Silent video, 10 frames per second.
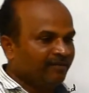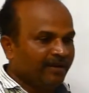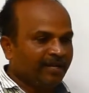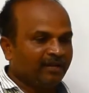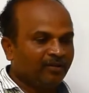
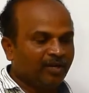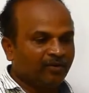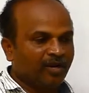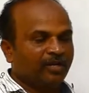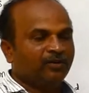where you are
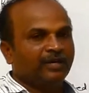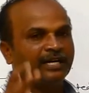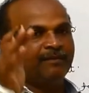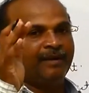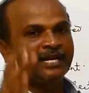going to
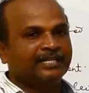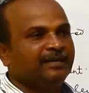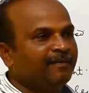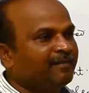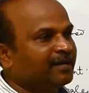get
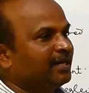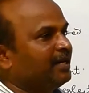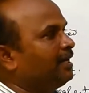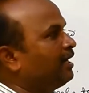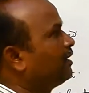maximum
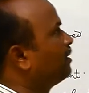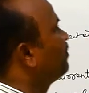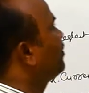current,